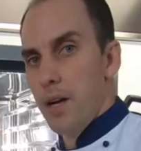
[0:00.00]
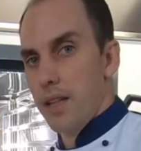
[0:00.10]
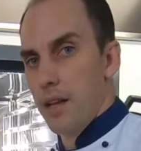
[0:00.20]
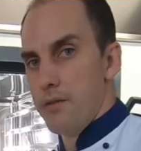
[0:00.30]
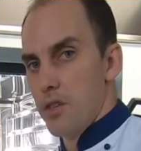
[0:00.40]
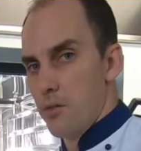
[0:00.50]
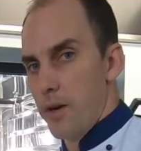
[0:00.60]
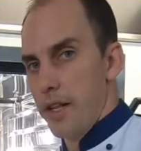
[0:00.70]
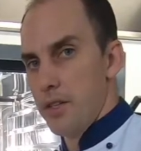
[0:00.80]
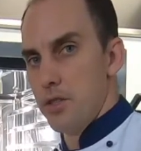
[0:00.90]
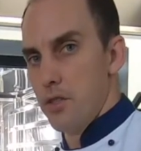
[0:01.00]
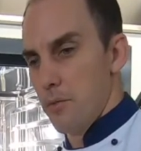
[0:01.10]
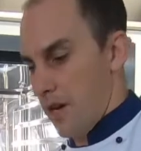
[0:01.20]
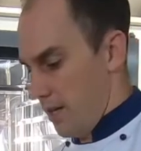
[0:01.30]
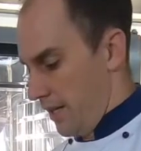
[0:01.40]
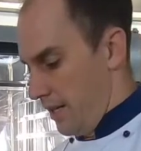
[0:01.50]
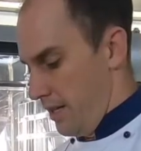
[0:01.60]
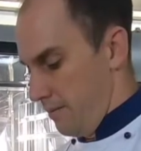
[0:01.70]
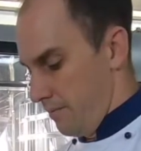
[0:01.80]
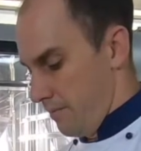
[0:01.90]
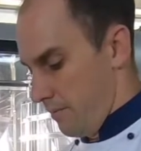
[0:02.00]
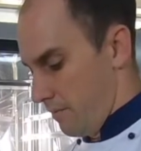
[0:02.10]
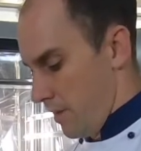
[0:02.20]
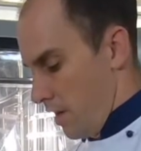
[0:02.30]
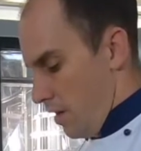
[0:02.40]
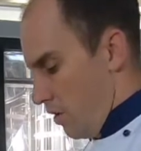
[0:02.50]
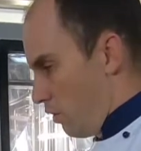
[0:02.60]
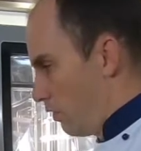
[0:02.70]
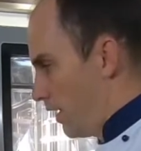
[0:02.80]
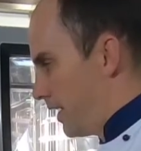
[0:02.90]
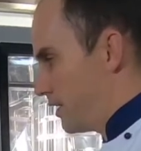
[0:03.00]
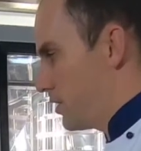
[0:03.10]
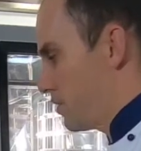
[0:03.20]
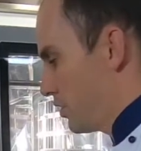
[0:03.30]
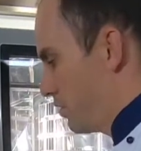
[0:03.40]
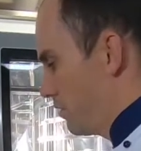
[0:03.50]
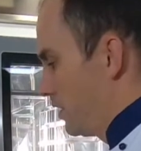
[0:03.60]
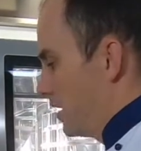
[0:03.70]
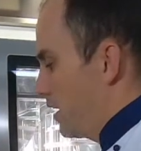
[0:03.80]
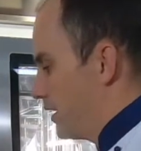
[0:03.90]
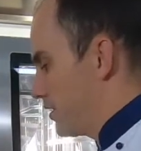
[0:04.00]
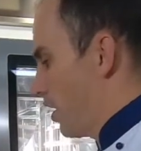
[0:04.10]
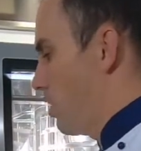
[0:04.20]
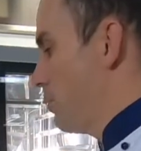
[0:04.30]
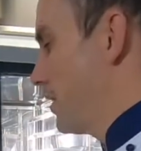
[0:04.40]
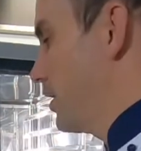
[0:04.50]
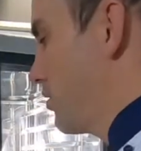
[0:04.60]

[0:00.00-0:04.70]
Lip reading: my gloves on ready to do my cleaning. All I need to do is open the